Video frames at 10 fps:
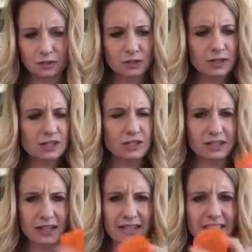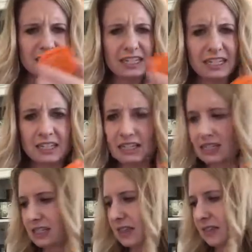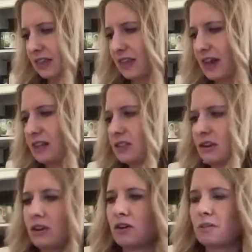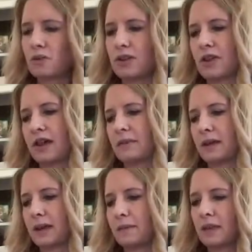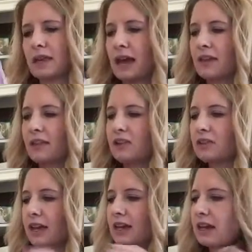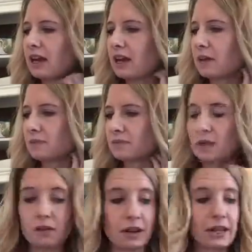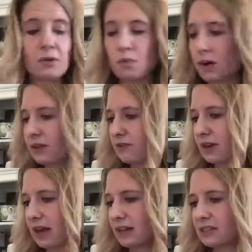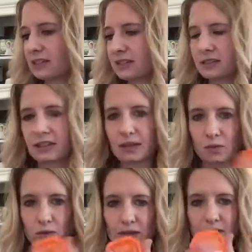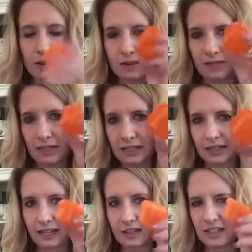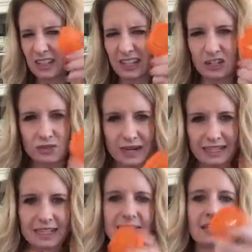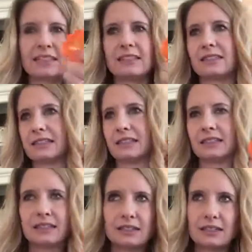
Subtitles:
The orange is like seeds and stuff like that. So I'll go more into that in a minute. And then you get, I get one fat and one of these, like this is like dressings and